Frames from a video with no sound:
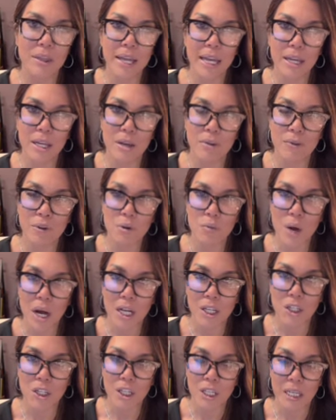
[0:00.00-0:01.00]
Thank you for
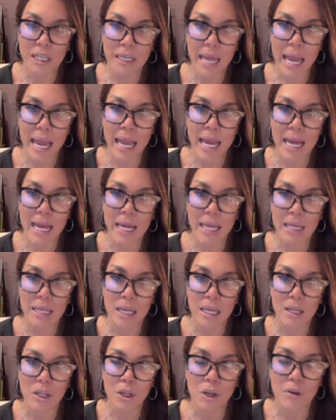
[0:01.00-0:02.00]
watching,
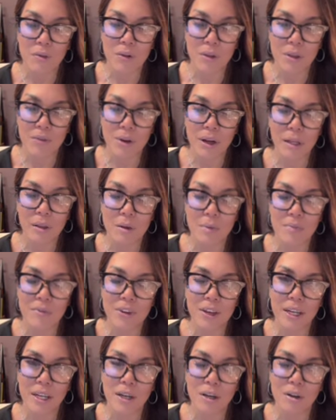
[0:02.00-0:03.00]
and look for the follow-up
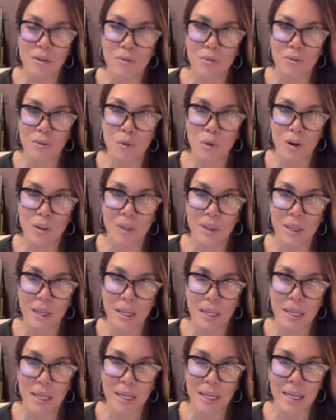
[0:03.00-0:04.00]
video for
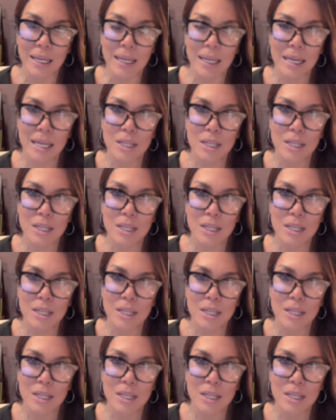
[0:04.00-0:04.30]
the